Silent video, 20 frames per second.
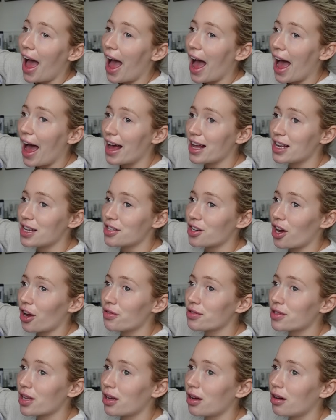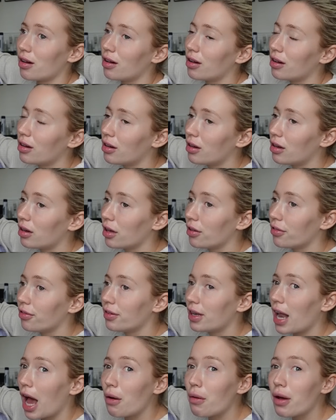And I was like, oh.
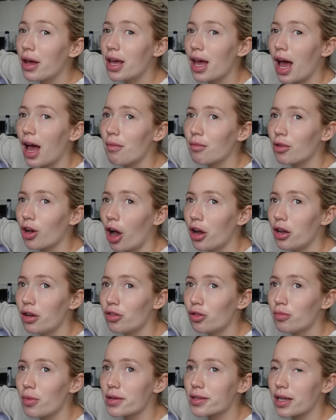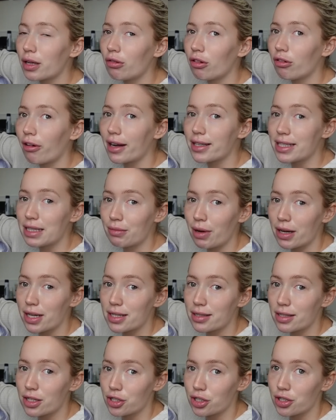Now I am kind of almost like regretting my
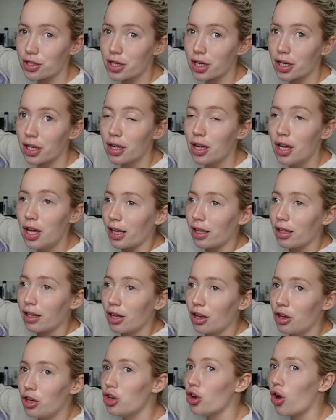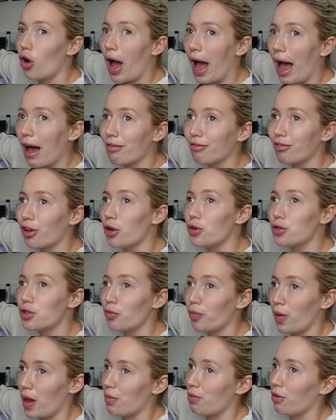decision to like not have loads
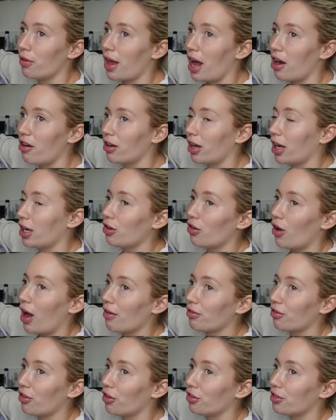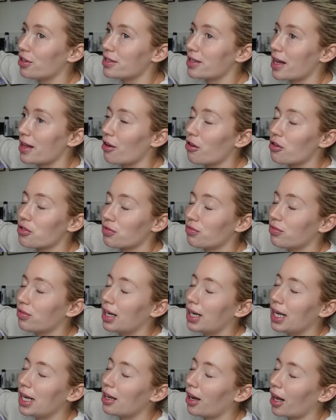of people there and like not have Connor and Saint. And I was
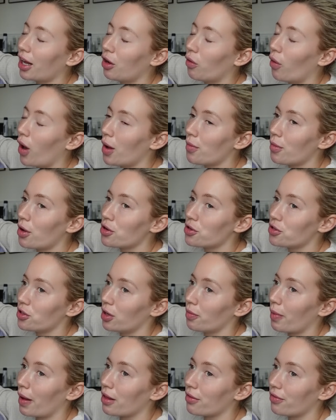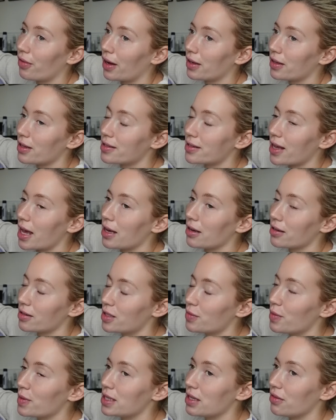really like quite emotional about the fact that Saint
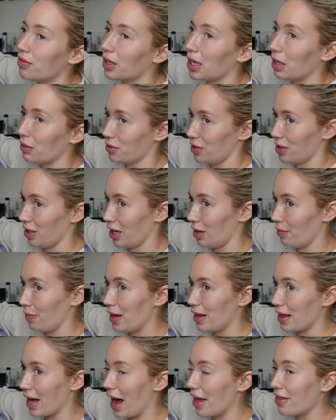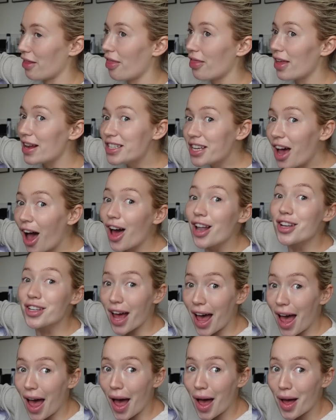specifically wasn't going to be there. And then they turned
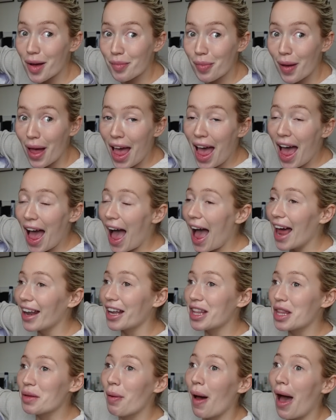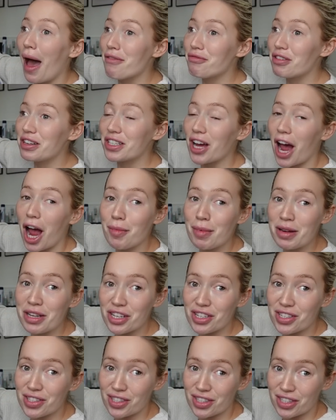up at like the perfect timing
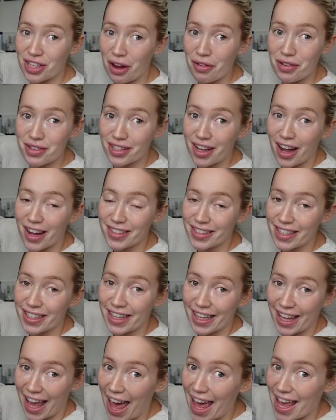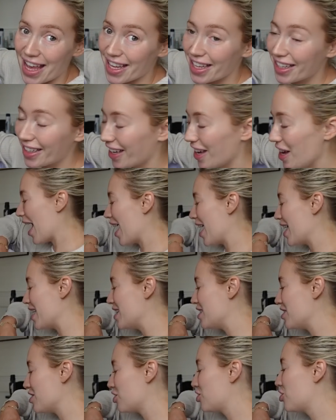just as I was cutting the cake.
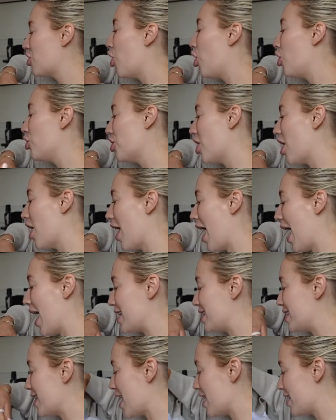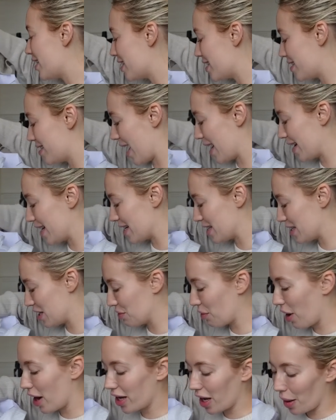And Connor had taken Saint into
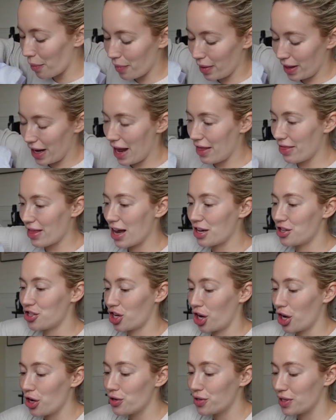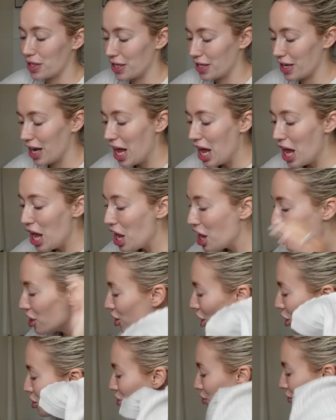the White Company and they'd chosen
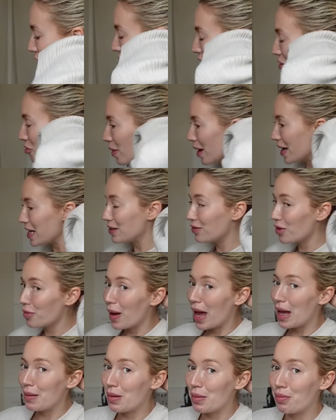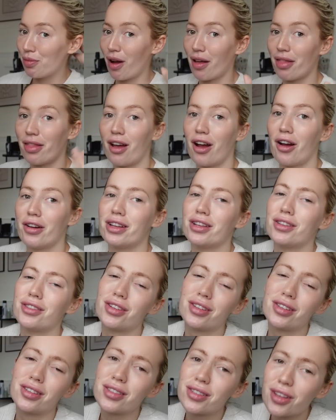loads of little bits for baby brother. And it's
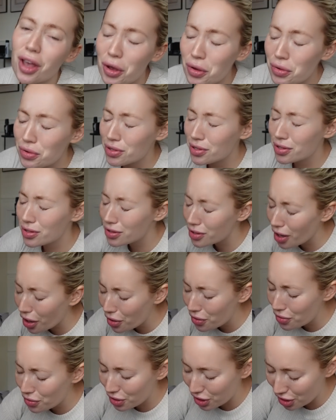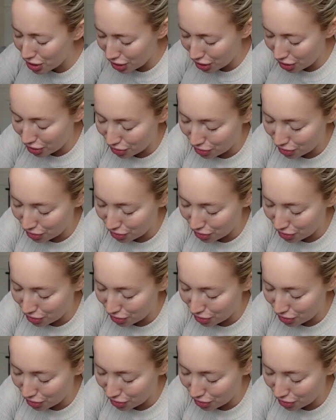just so, so cute.